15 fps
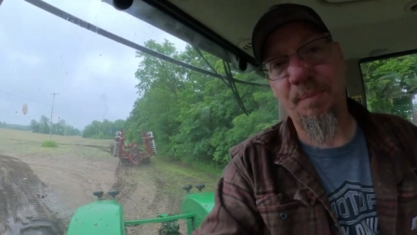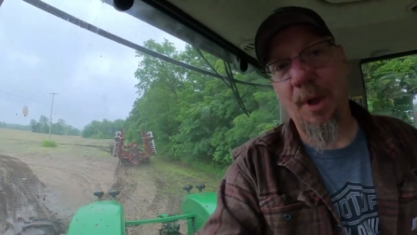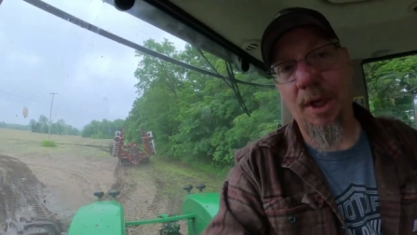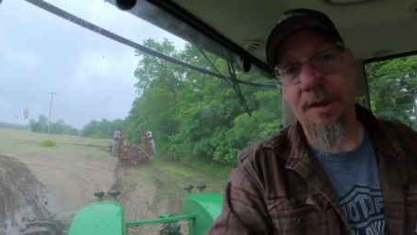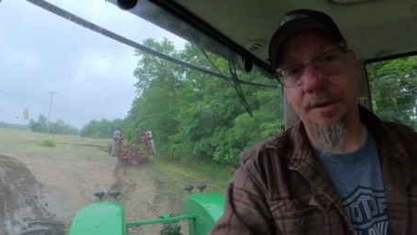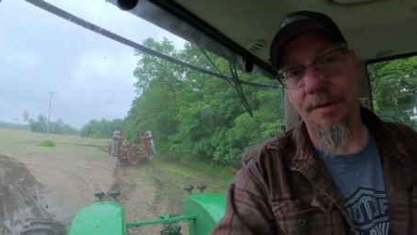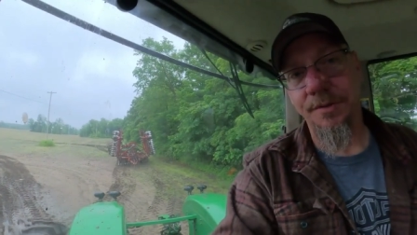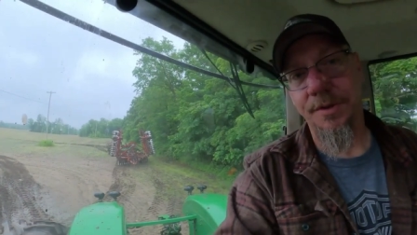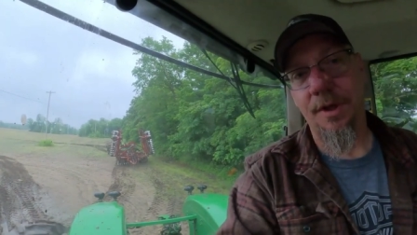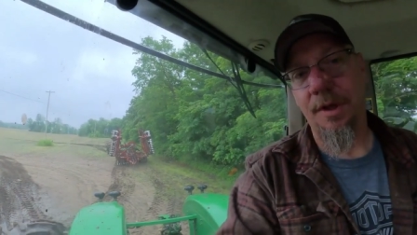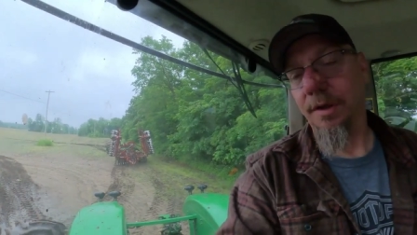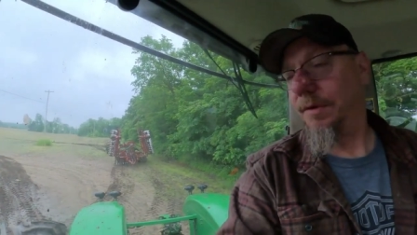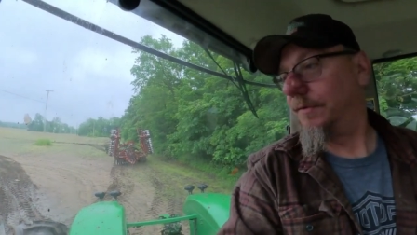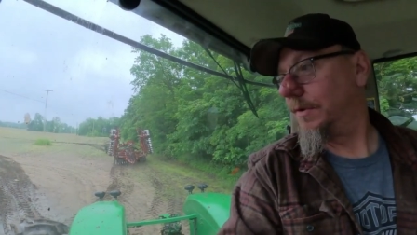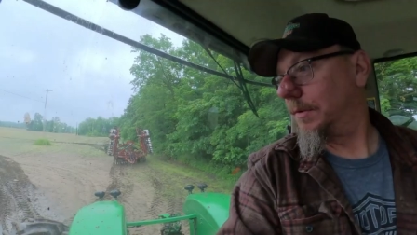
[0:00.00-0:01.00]
puddles
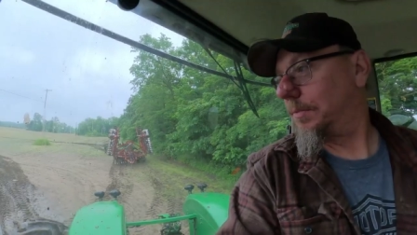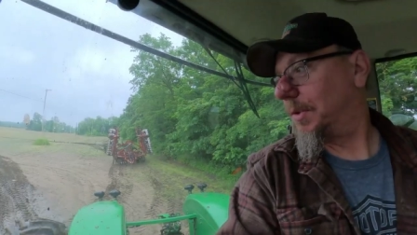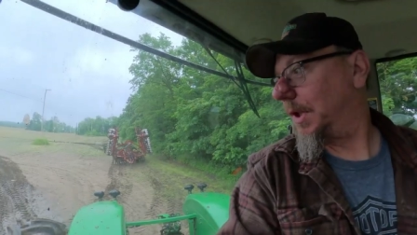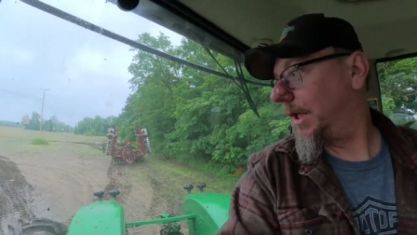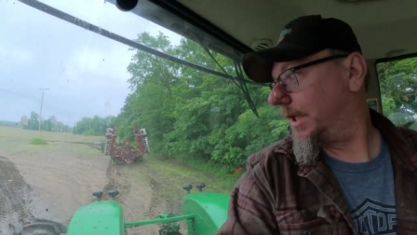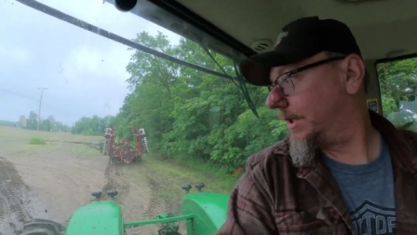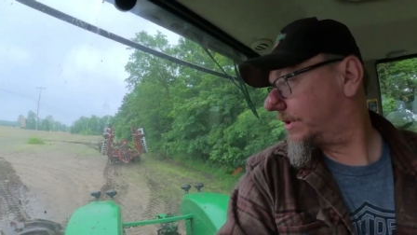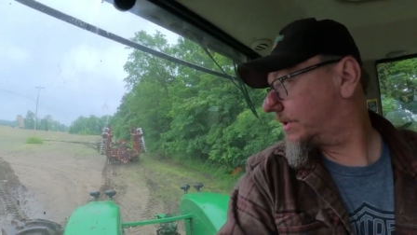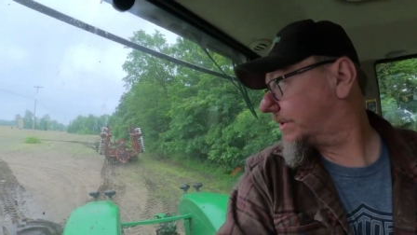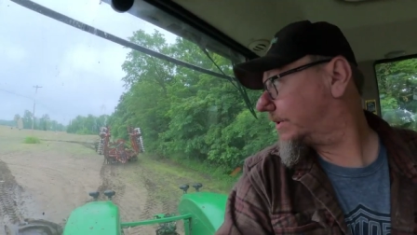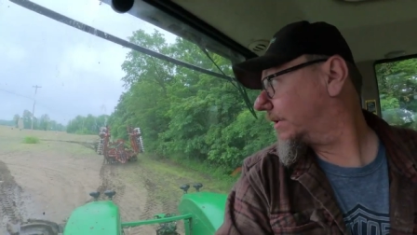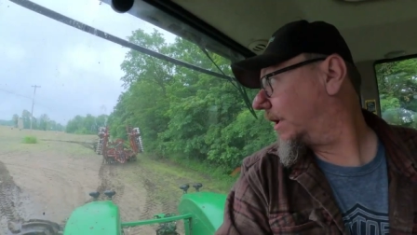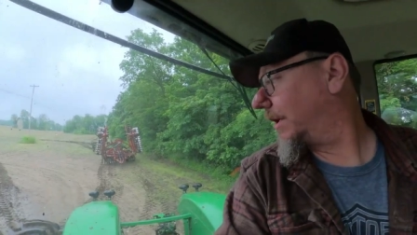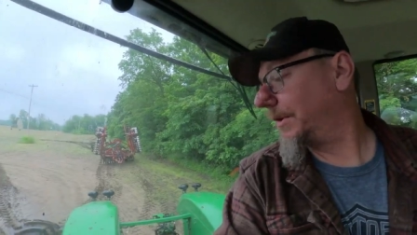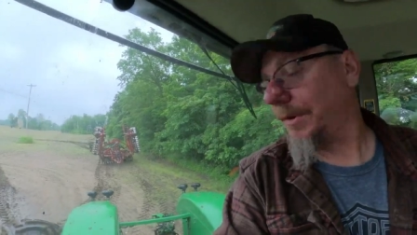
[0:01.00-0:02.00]
all over the place
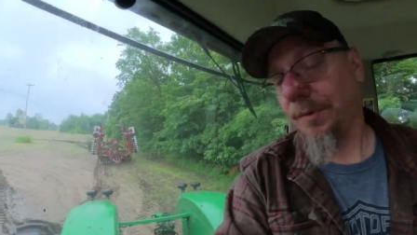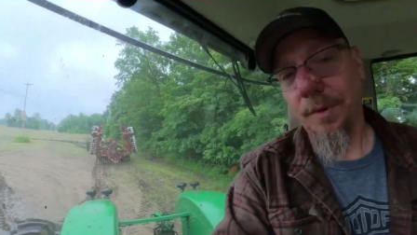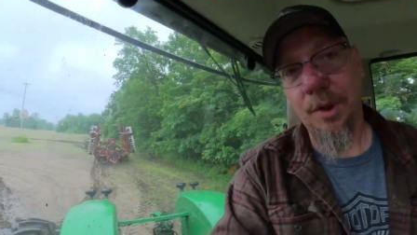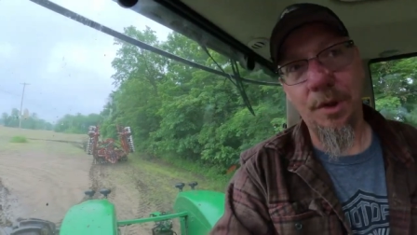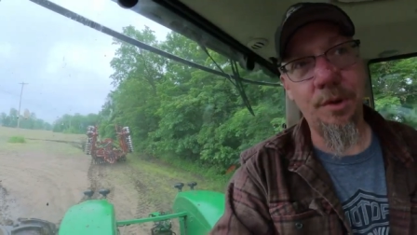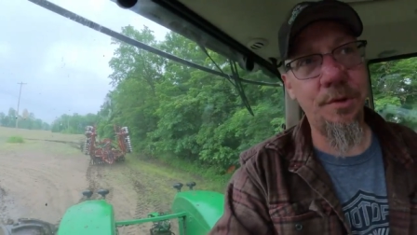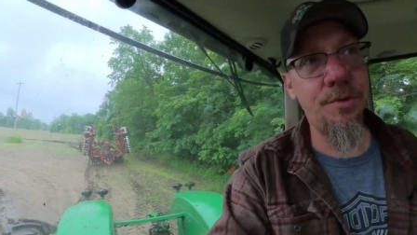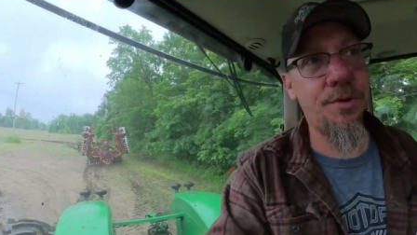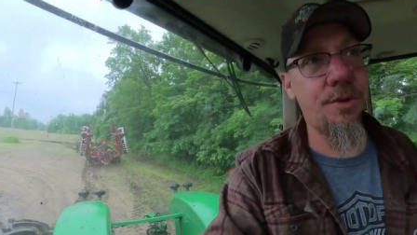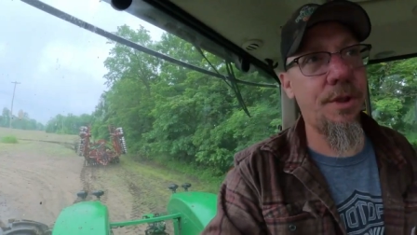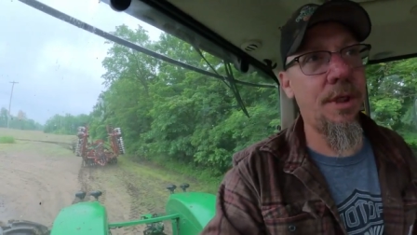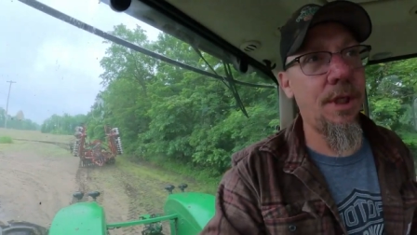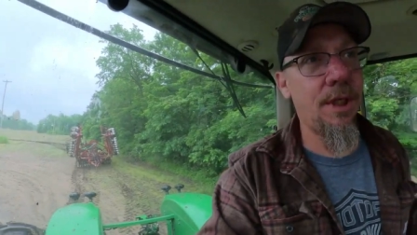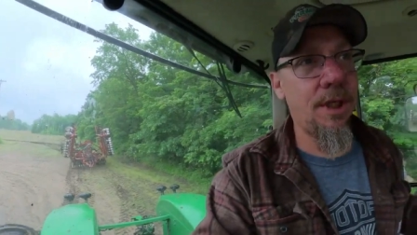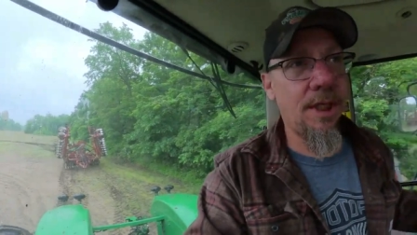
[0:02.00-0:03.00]
on the roads.
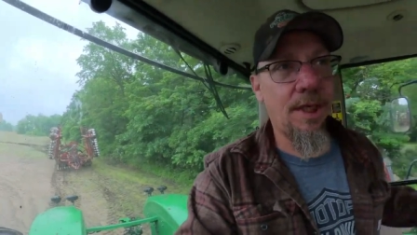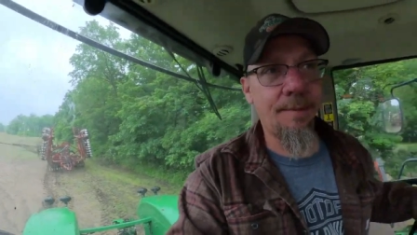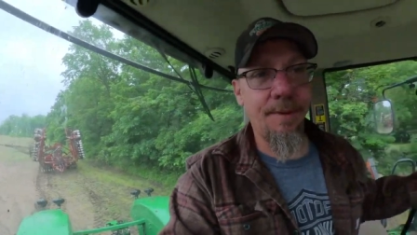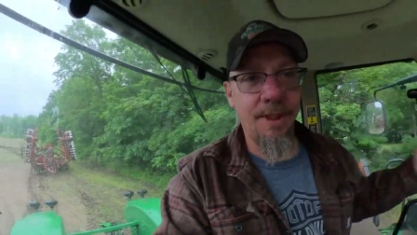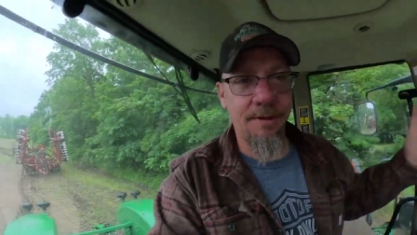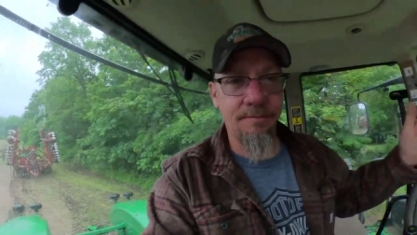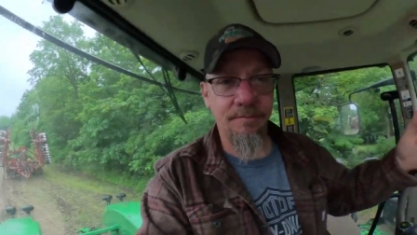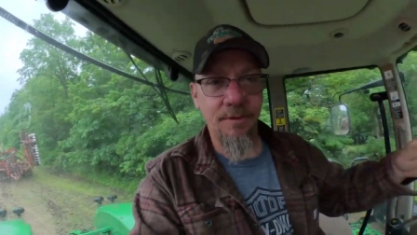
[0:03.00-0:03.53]
I mean,